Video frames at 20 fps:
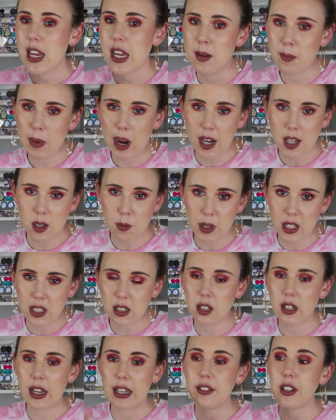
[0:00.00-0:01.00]
in my
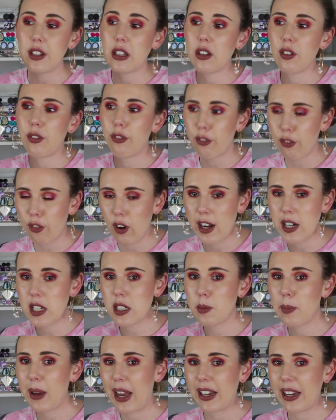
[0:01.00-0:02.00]
opinion, I think the
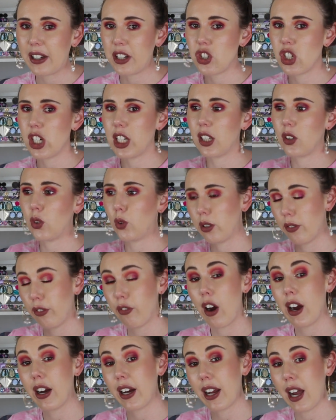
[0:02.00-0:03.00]
front packaging or the
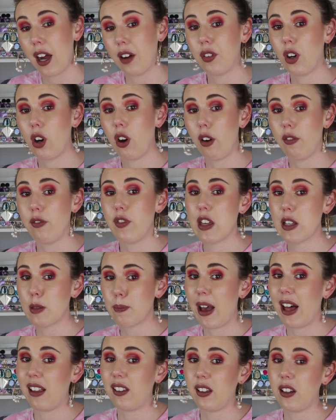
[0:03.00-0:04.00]
front cover of this
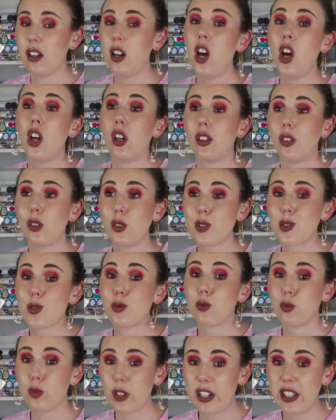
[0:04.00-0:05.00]
palette looks
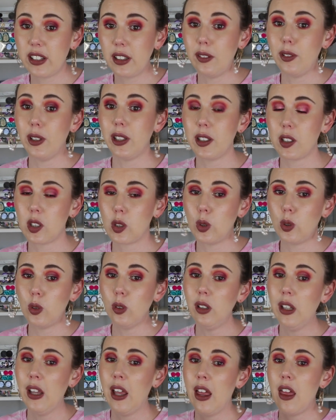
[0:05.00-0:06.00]
really, really
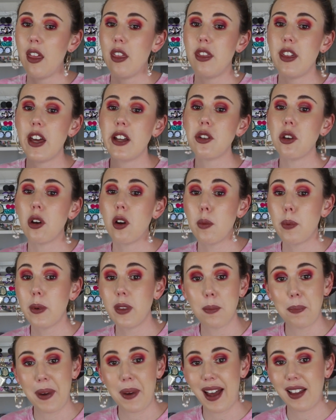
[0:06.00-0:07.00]
cool. Then you open
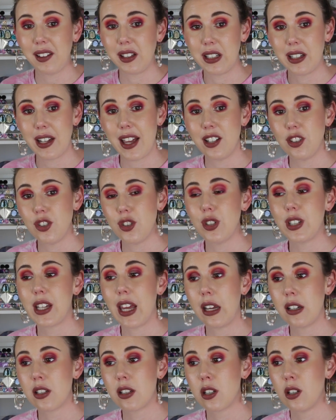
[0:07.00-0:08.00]
the palette and you
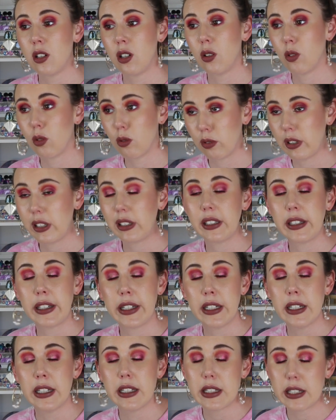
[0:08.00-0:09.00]
get
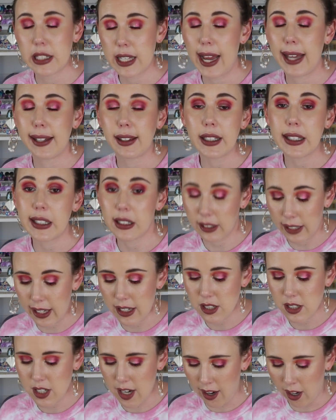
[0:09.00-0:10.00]
really sadly
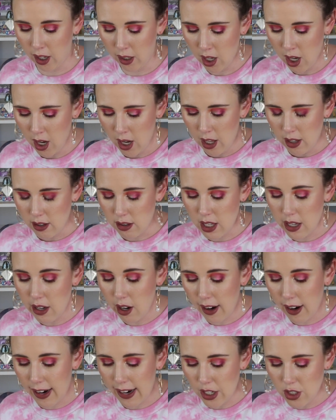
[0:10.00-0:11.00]
let down. The
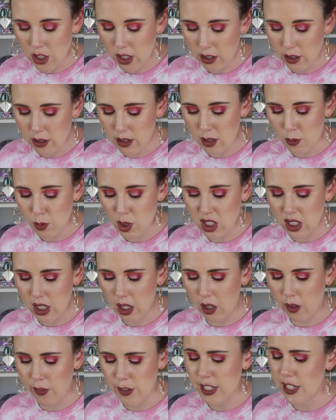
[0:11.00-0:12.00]
eyeshadows
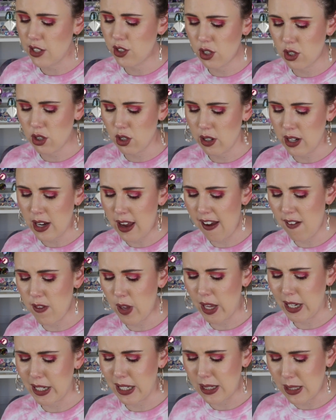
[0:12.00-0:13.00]
themselves, they just don't have
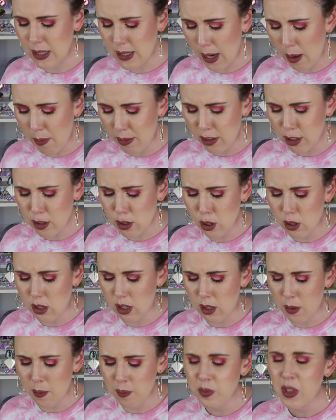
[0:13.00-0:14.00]
any depth to
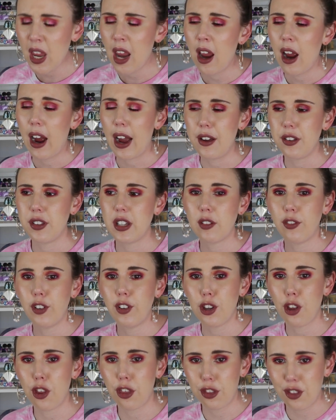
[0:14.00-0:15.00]
them. I think for
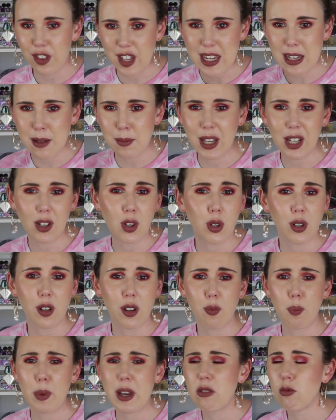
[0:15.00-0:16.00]
the theme, it could
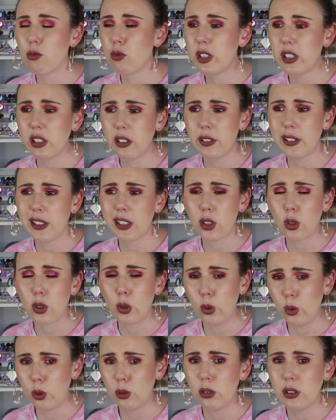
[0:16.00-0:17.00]
have been really, really
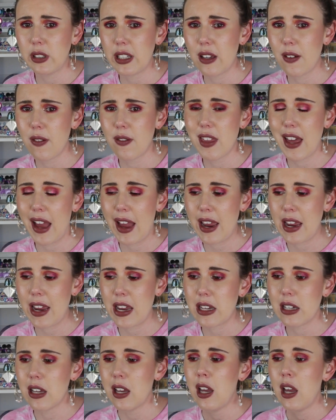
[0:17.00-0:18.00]
cool if
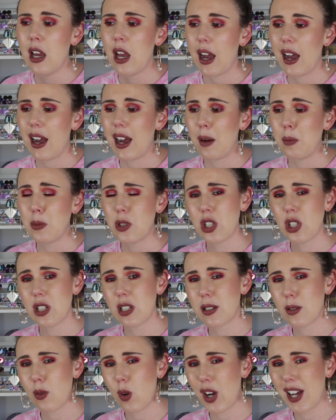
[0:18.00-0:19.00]
they um,
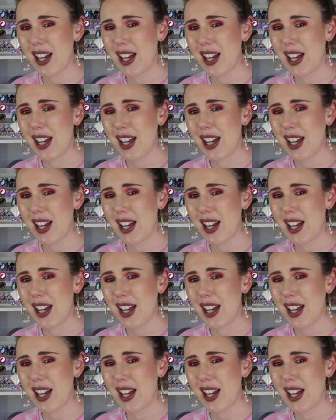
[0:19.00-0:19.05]
just